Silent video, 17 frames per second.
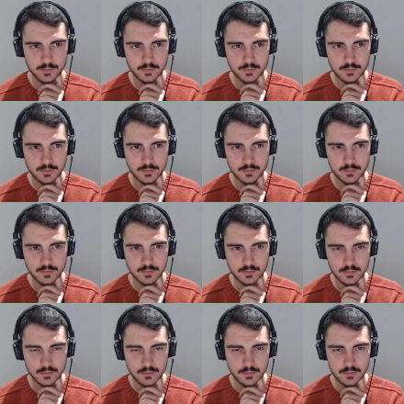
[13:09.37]

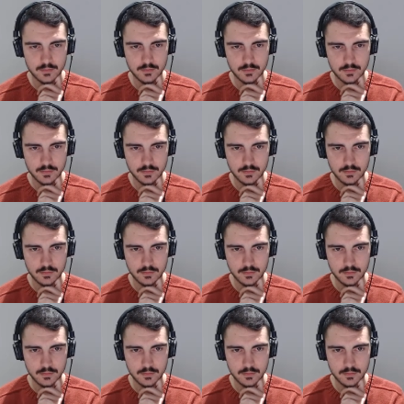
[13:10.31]

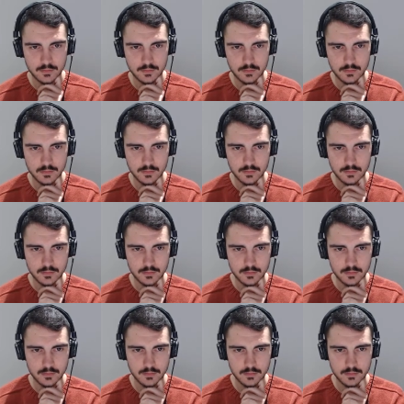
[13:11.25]

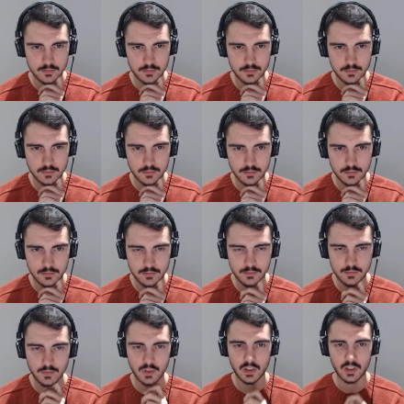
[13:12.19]

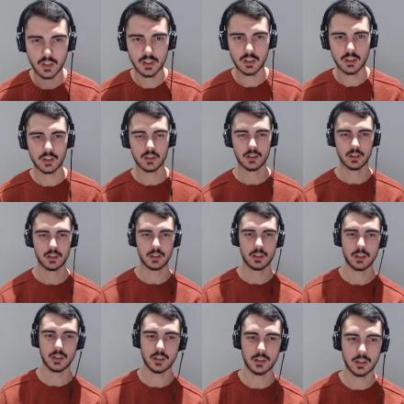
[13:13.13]

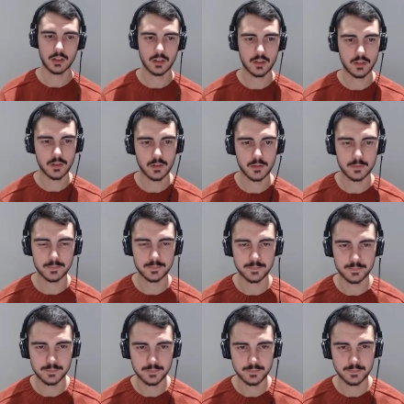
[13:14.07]

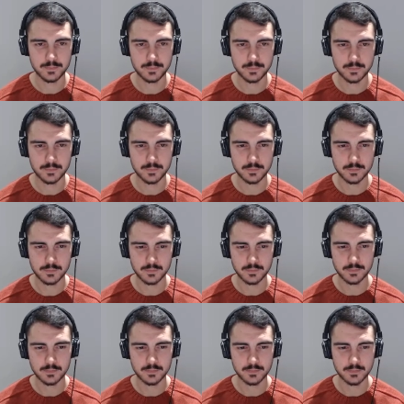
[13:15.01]

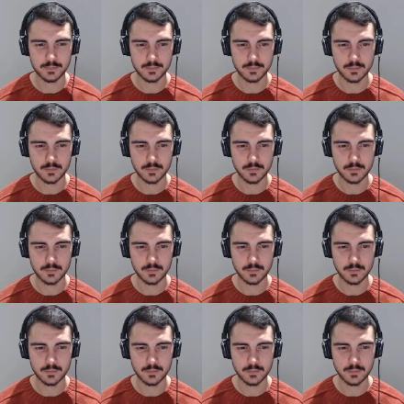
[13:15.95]
(silence)